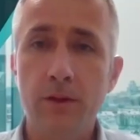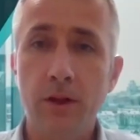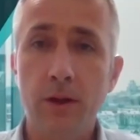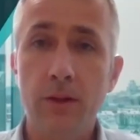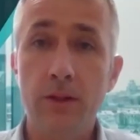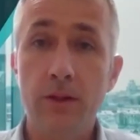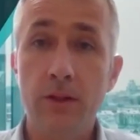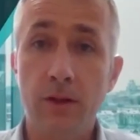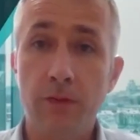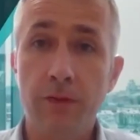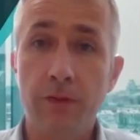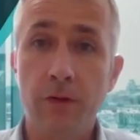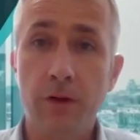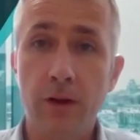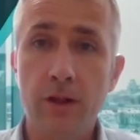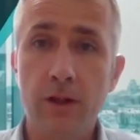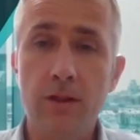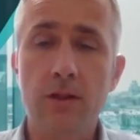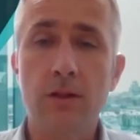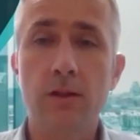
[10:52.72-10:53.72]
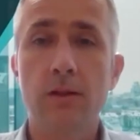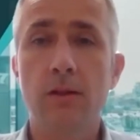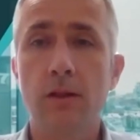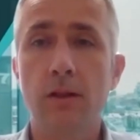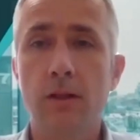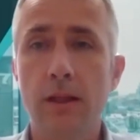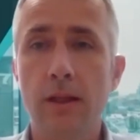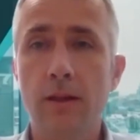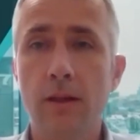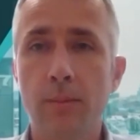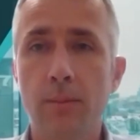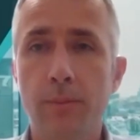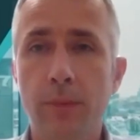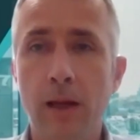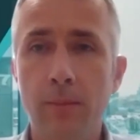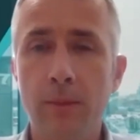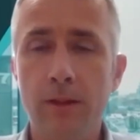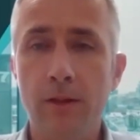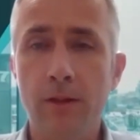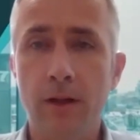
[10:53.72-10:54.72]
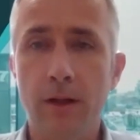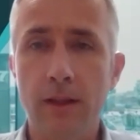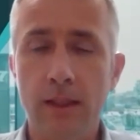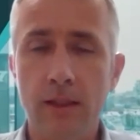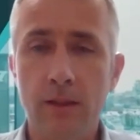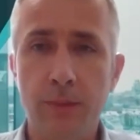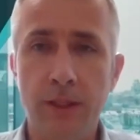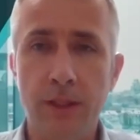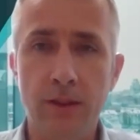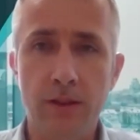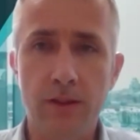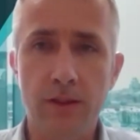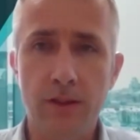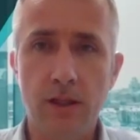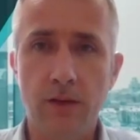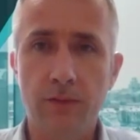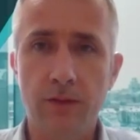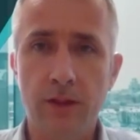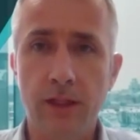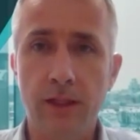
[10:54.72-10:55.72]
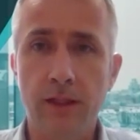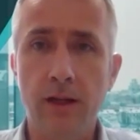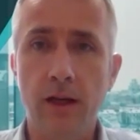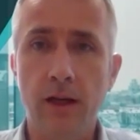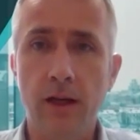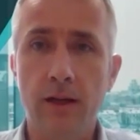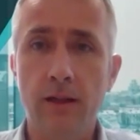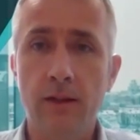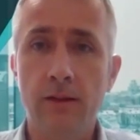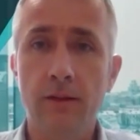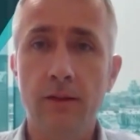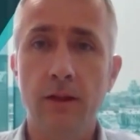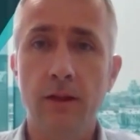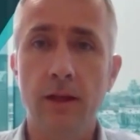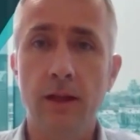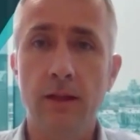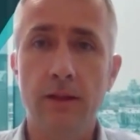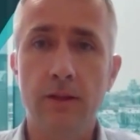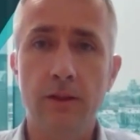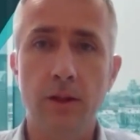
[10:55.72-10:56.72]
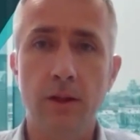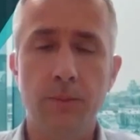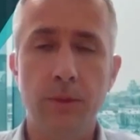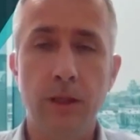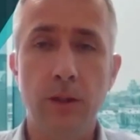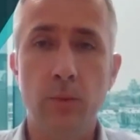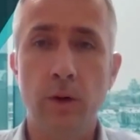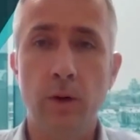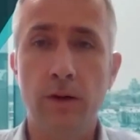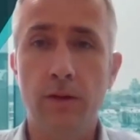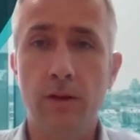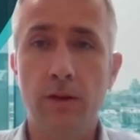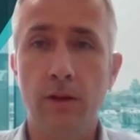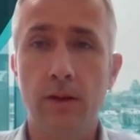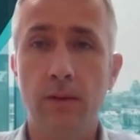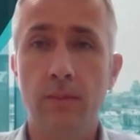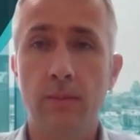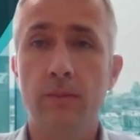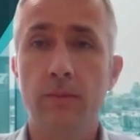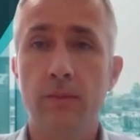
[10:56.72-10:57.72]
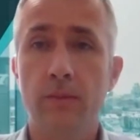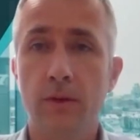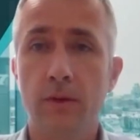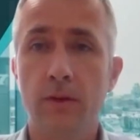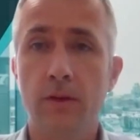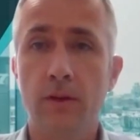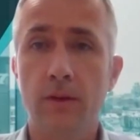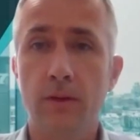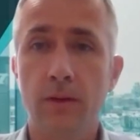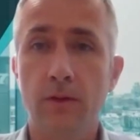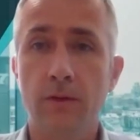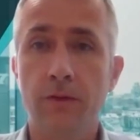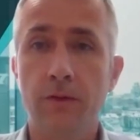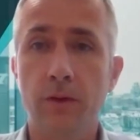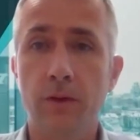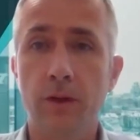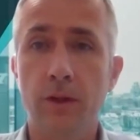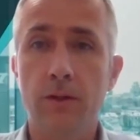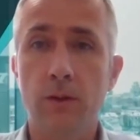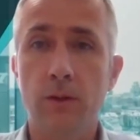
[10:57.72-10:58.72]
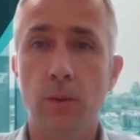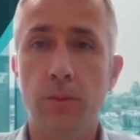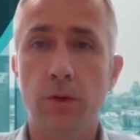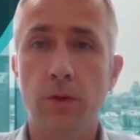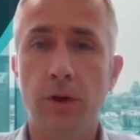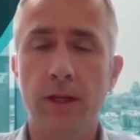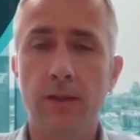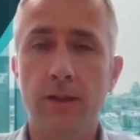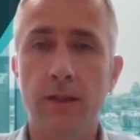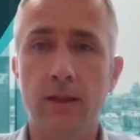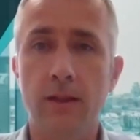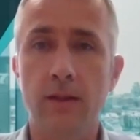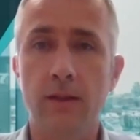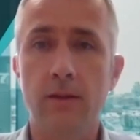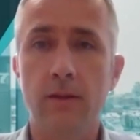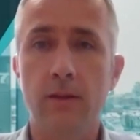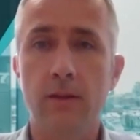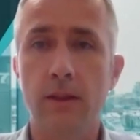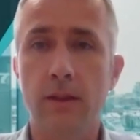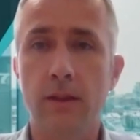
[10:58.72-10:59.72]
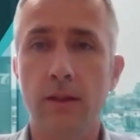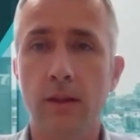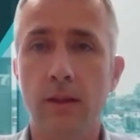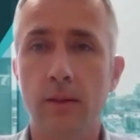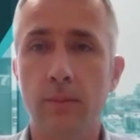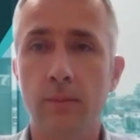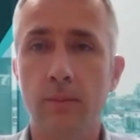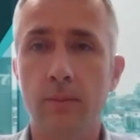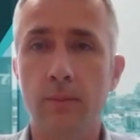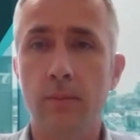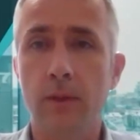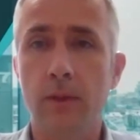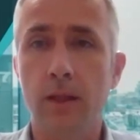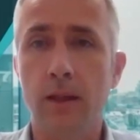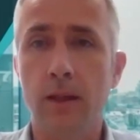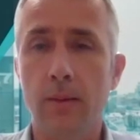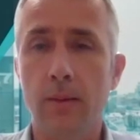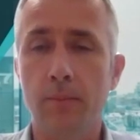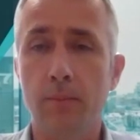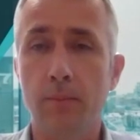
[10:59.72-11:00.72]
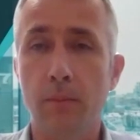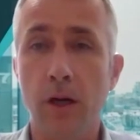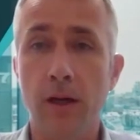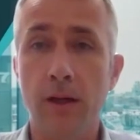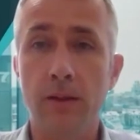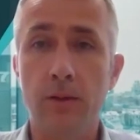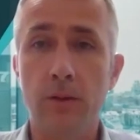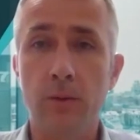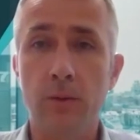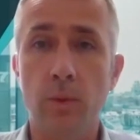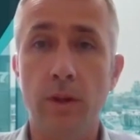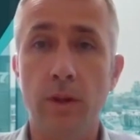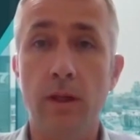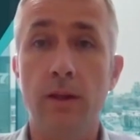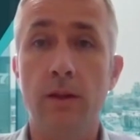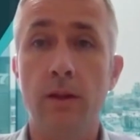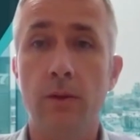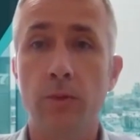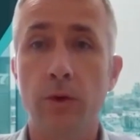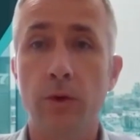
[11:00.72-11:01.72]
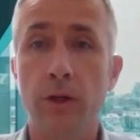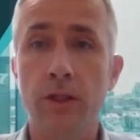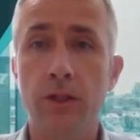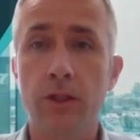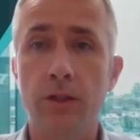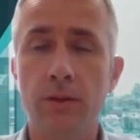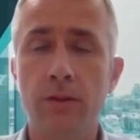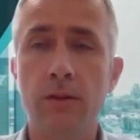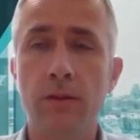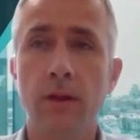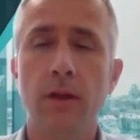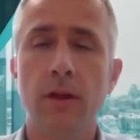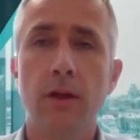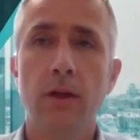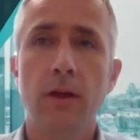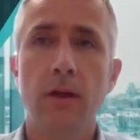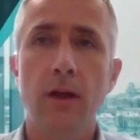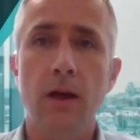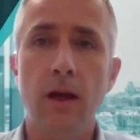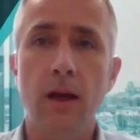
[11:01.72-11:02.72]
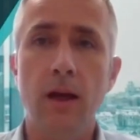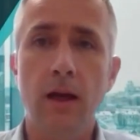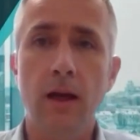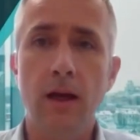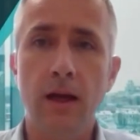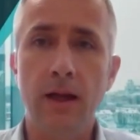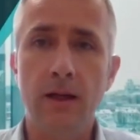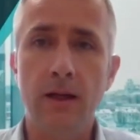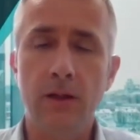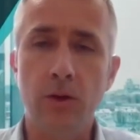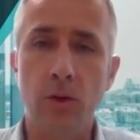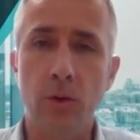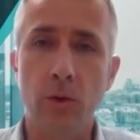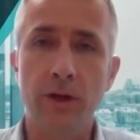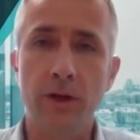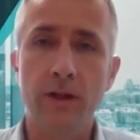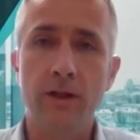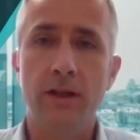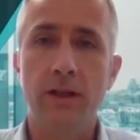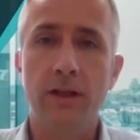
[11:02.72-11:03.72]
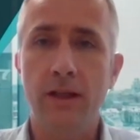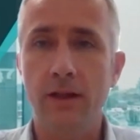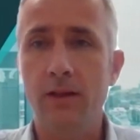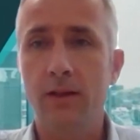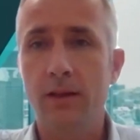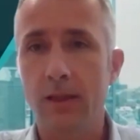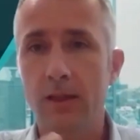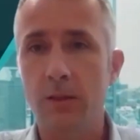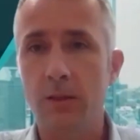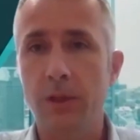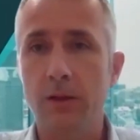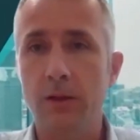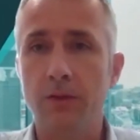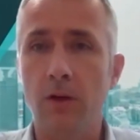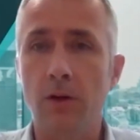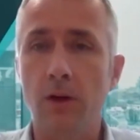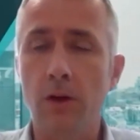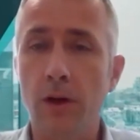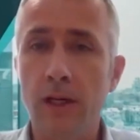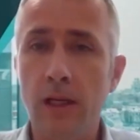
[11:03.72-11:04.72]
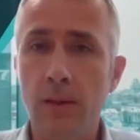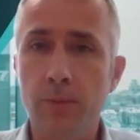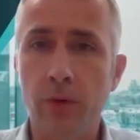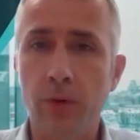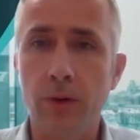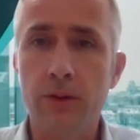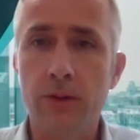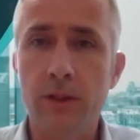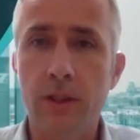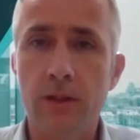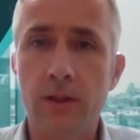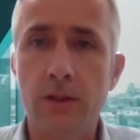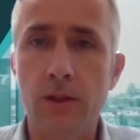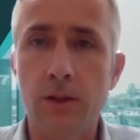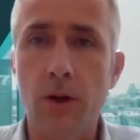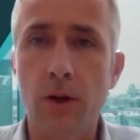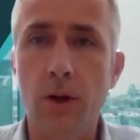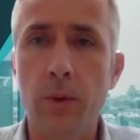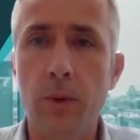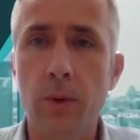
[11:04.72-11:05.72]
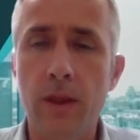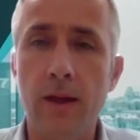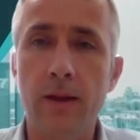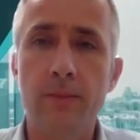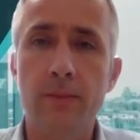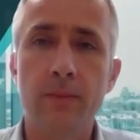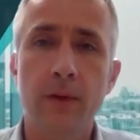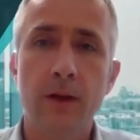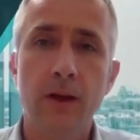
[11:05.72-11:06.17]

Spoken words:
it's the first lithium pegmatite that's been discovered in Ghana, and it's going to be one of the first operating lithium mines within the region. And accordingly, there's a bit of a learning process to go with that.